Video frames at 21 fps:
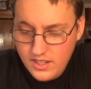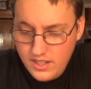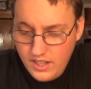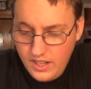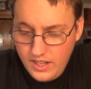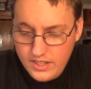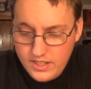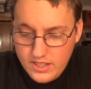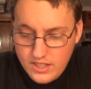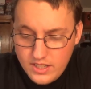
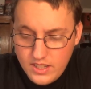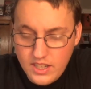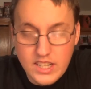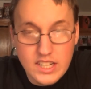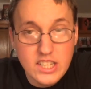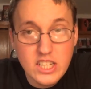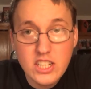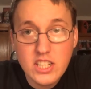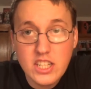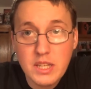It
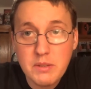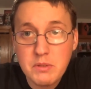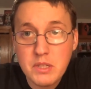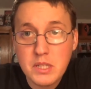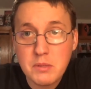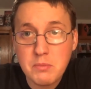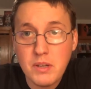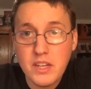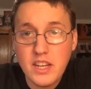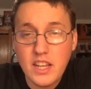just keeps
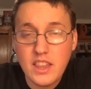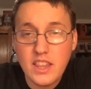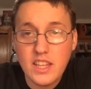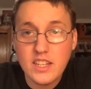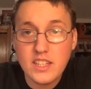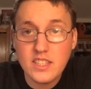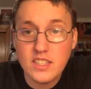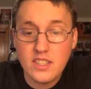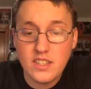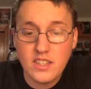explaining
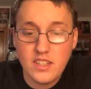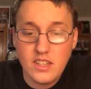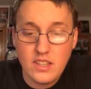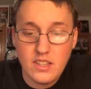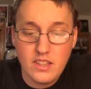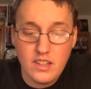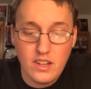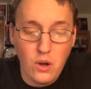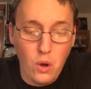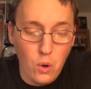things.
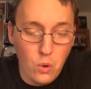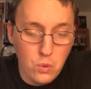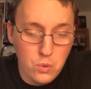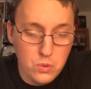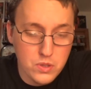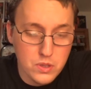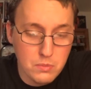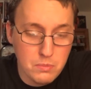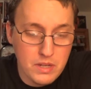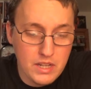
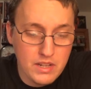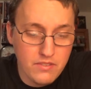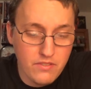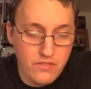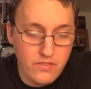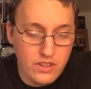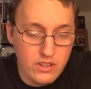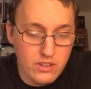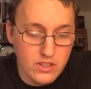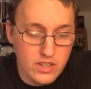Holes are being
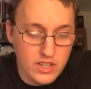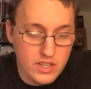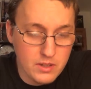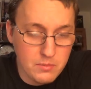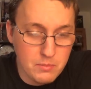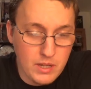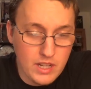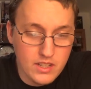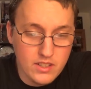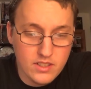filled in
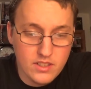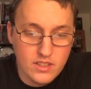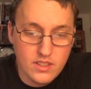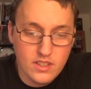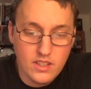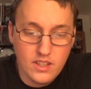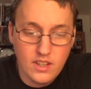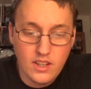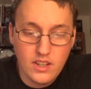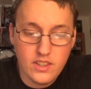about
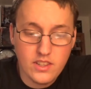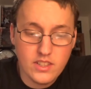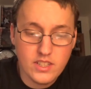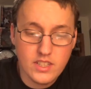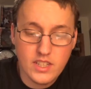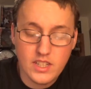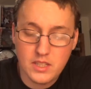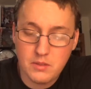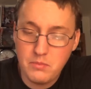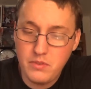
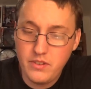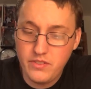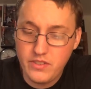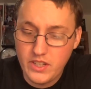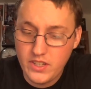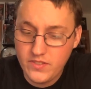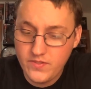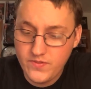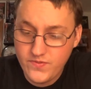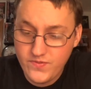this next
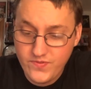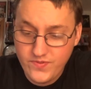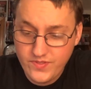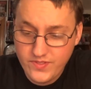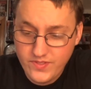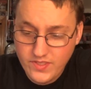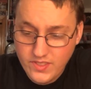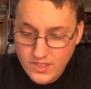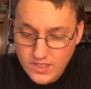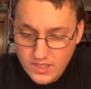movie
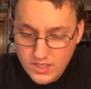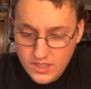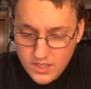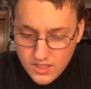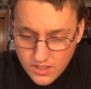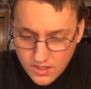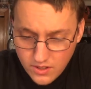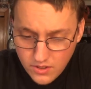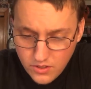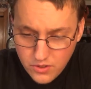
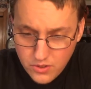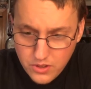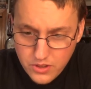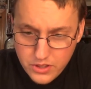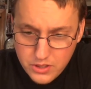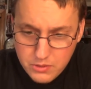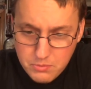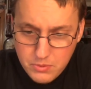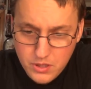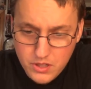through
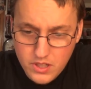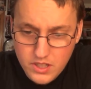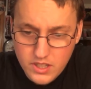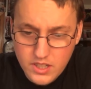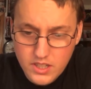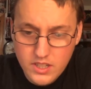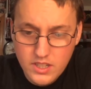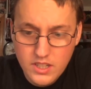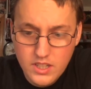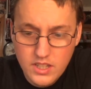this book.
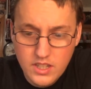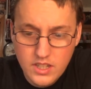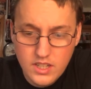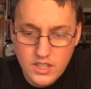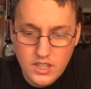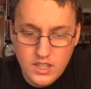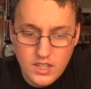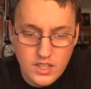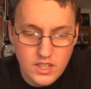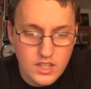
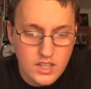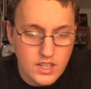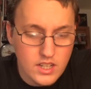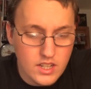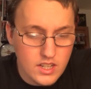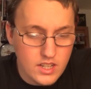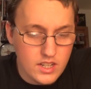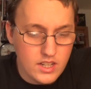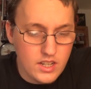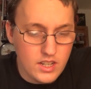
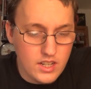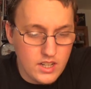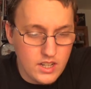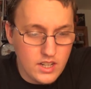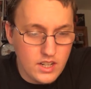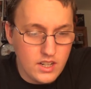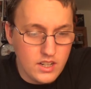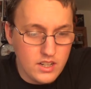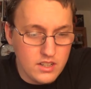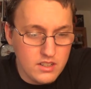
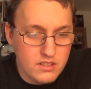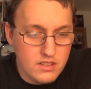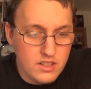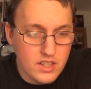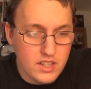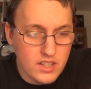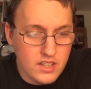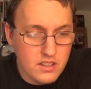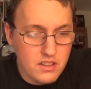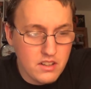
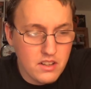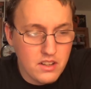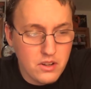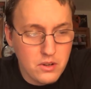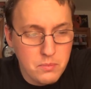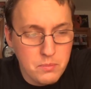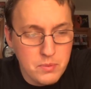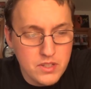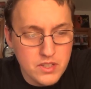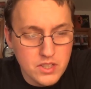It
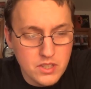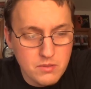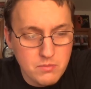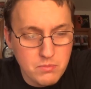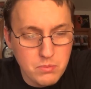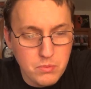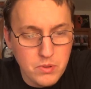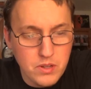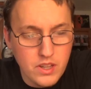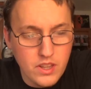opens
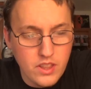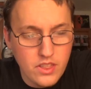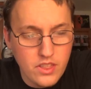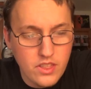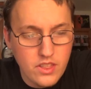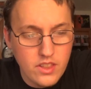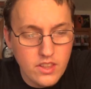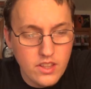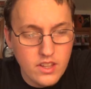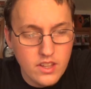up
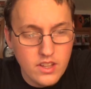with